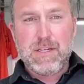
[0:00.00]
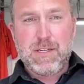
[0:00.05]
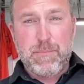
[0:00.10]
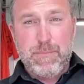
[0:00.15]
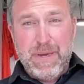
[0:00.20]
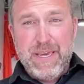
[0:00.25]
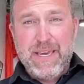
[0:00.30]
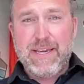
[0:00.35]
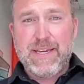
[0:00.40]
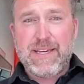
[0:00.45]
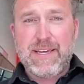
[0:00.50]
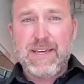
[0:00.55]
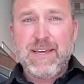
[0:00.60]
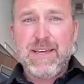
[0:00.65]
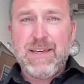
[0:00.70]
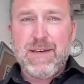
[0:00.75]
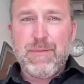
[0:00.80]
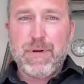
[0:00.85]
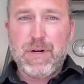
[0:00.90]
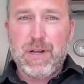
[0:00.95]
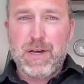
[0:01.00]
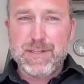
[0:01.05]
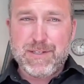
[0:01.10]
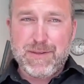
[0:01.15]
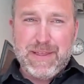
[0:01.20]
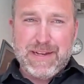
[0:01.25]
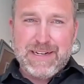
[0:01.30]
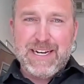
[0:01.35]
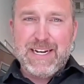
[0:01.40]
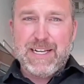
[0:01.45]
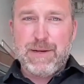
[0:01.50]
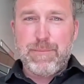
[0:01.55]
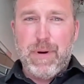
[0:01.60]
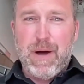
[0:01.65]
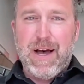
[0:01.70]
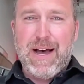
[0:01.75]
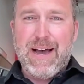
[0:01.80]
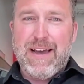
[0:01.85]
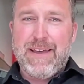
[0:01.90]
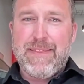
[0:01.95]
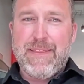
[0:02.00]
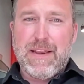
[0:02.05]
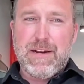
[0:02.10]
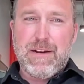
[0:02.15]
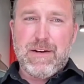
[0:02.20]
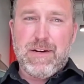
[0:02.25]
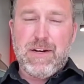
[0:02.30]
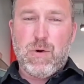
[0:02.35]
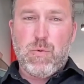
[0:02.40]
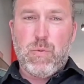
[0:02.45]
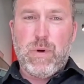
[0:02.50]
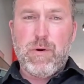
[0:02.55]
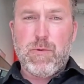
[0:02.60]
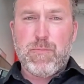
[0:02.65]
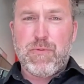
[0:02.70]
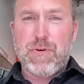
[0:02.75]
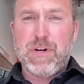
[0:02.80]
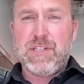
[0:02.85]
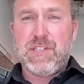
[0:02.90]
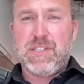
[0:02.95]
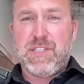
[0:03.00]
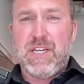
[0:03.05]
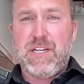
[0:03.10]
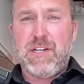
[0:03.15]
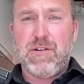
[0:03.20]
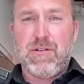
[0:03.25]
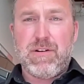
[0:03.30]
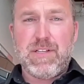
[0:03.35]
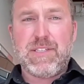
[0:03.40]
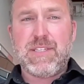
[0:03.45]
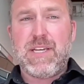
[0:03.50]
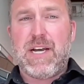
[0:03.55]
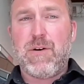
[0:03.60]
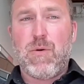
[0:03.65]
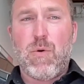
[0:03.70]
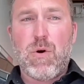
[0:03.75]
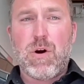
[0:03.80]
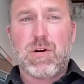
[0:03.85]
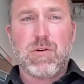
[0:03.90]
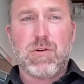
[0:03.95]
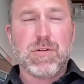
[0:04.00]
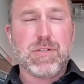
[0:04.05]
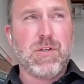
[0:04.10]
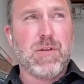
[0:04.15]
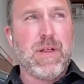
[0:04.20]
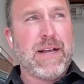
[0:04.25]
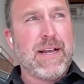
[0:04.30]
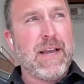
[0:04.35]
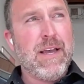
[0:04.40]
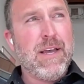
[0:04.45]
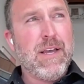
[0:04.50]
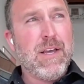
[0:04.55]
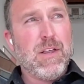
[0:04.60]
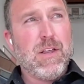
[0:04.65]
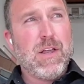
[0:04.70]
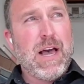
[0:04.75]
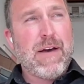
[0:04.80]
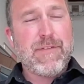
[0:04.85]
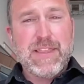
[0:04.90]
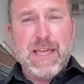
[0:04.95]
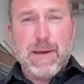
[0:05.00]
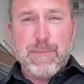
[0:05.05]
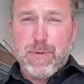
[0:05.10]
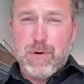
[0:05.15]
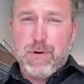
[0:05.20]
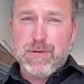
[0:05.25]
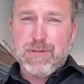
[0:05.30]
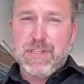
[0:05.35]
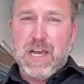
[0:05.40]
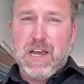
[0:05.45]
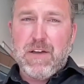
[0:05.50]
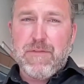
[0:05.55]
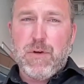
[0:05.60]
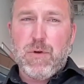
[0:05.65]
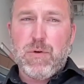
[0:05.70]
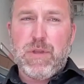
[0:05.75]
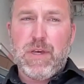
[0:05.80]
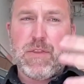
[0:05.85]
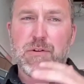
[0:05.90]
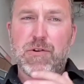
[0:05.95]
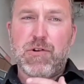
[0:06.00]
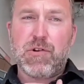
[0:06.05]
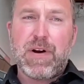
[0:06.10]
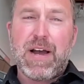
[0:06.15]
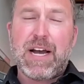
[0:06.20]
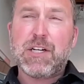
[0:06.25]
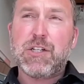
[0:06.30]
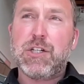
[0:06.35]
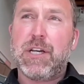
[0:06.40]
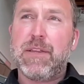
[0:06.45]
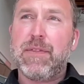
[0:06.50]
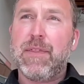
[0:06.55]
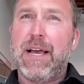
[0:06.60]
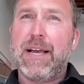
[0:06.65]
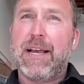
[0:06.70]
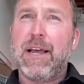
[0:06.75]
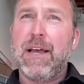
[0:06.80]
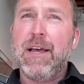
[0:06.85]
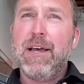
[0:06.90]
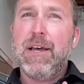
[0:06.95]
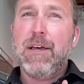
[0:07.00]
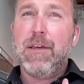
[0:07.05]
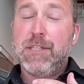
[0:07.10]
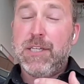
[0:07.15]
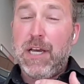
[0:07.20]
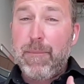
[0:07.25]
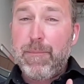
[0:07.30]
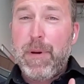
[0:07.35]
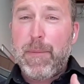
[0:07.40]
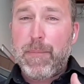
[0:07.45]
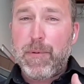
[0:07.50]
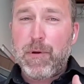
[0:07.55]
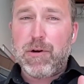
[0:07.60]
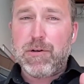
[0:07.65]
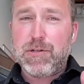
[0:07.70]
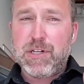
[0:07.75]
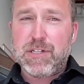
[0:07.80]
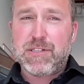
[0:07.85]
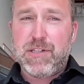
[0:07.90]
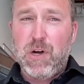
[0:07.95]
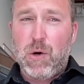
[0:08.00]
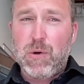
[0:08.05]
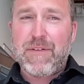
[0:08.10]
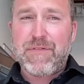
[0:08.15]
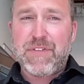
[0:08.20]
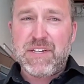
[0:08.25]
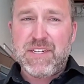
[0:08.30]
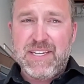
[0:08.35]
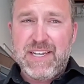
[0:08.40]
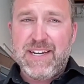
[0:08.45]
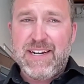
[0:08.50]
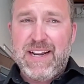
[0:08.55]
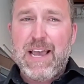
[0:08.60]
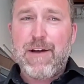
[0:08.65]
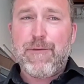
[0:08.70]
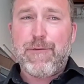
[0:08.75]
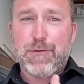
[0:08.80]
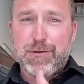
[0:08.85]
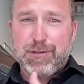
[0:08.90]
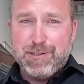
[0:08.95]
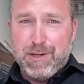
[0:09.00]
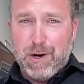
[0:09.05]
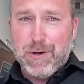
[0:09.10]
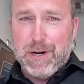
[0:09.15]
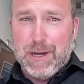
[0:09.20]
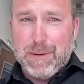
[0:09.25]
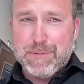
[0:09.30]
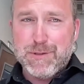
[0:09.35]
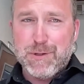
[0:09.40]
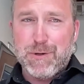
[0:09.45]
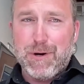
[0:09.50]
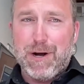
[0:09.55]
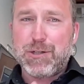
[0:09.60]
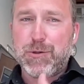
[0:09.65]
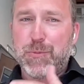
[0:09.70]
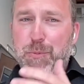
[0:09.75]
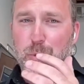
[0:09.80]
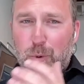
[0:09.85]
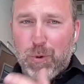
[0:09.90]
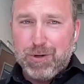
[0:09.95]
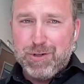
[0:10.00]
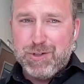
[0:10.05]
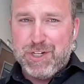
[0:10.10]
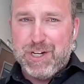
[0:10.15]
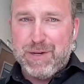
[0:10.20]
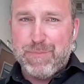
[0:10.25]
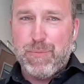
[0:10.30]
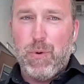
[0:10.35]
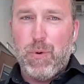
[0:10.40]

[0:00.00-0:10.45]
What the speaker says: to big, but also then getting bought. And then, we were pretty senior inside Oracle. So like having that bird's eye view the other direction, like some people don't have the DNA for startups or entrepreneurship